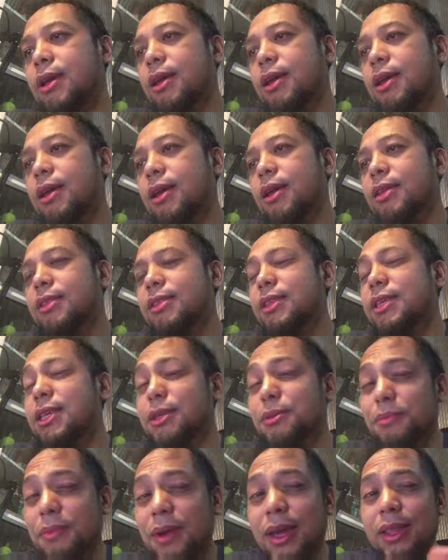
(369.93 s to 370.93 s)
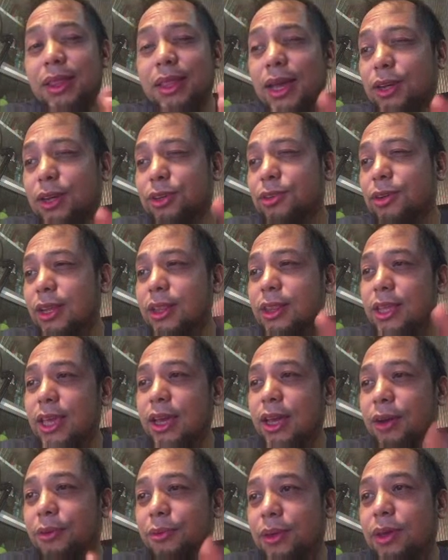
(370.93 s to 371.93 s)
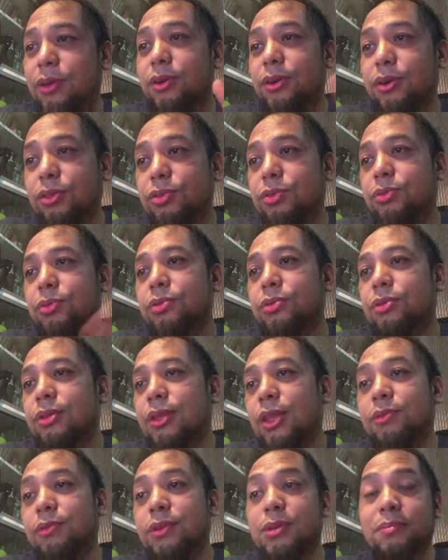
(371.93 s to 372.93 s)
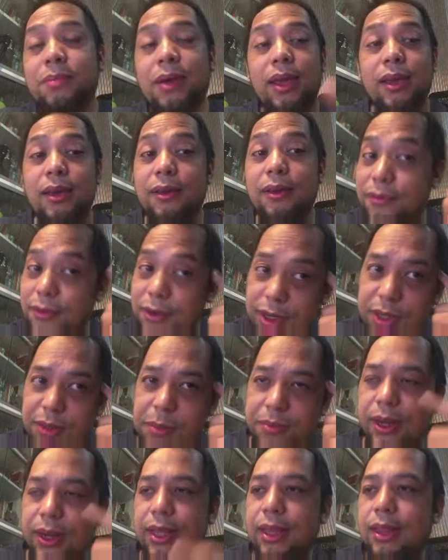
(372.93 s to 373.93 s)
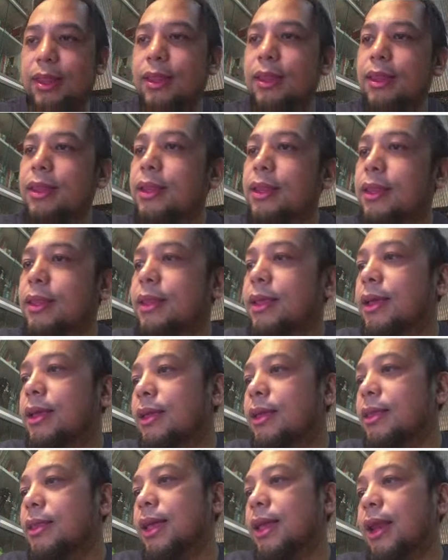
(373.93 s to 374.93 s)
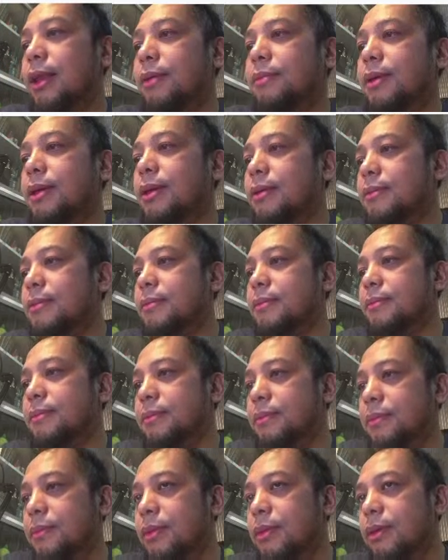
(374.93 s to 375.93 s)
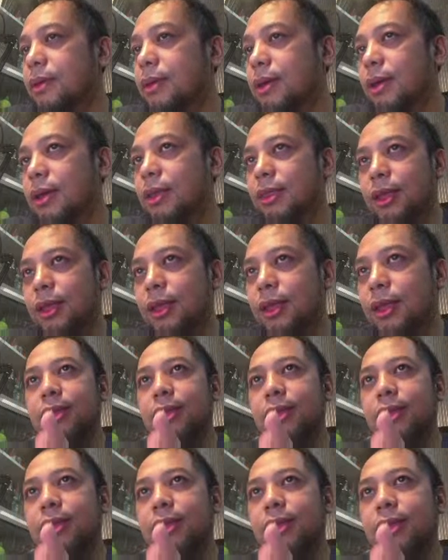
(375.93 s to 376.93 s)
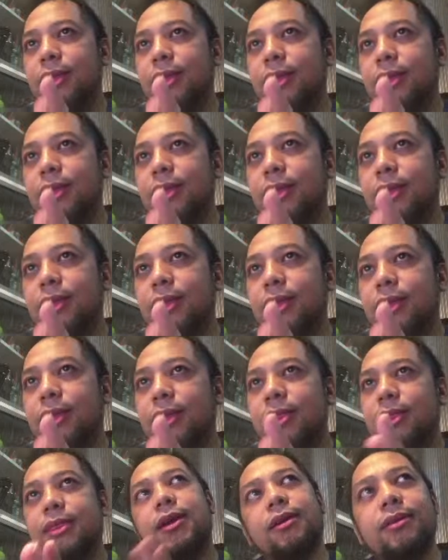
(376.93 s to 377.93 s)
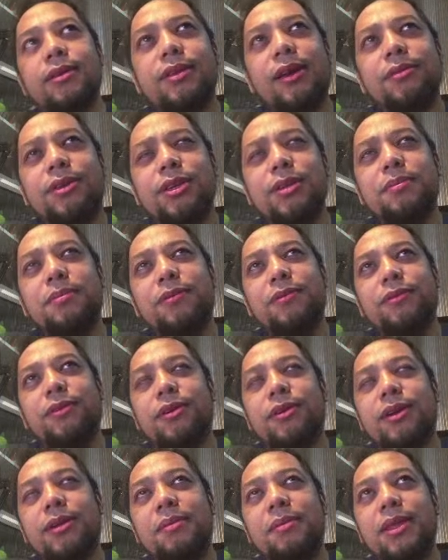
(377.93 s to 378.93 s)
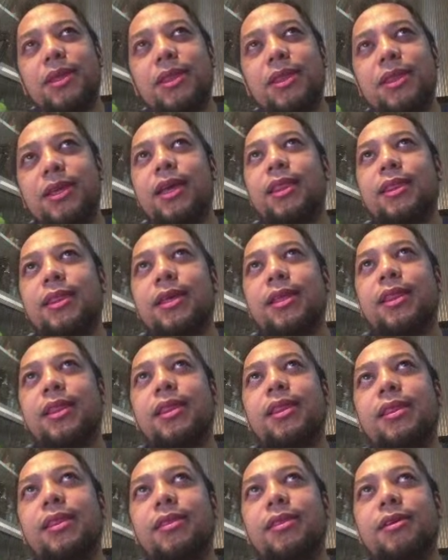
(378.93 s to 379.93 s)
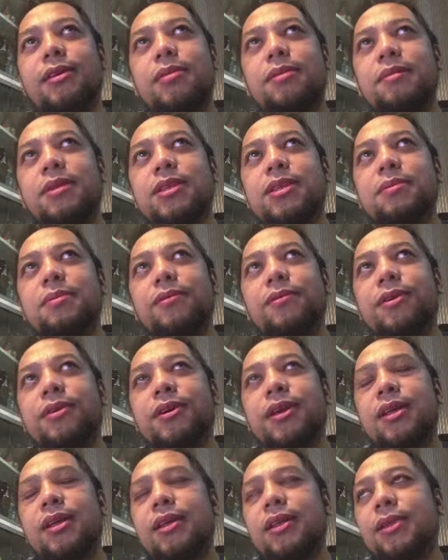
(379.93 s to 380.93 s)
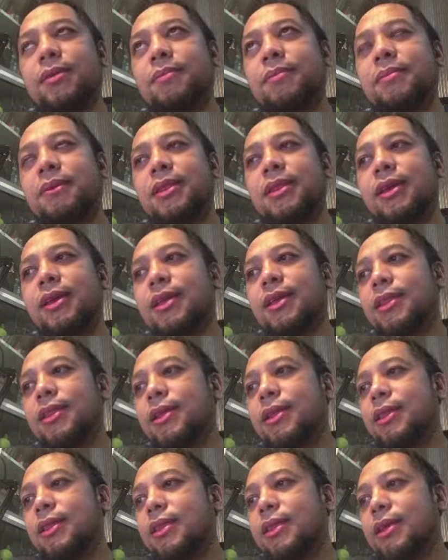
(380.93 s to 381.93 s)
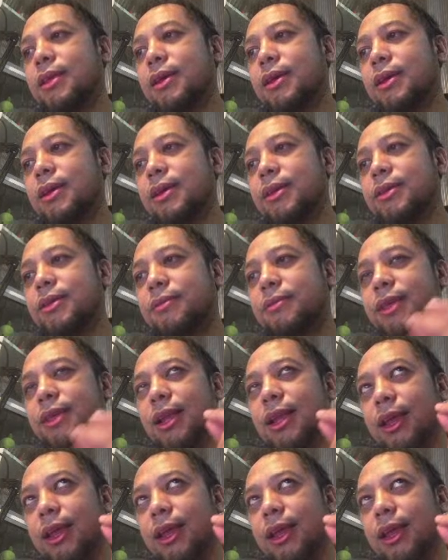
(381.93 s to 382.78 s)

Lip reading: This might actually take a week or two. That was my first brain telling me. Then right there, around just before the meeting ended, 30 minutes before the meeting ended, something clicked.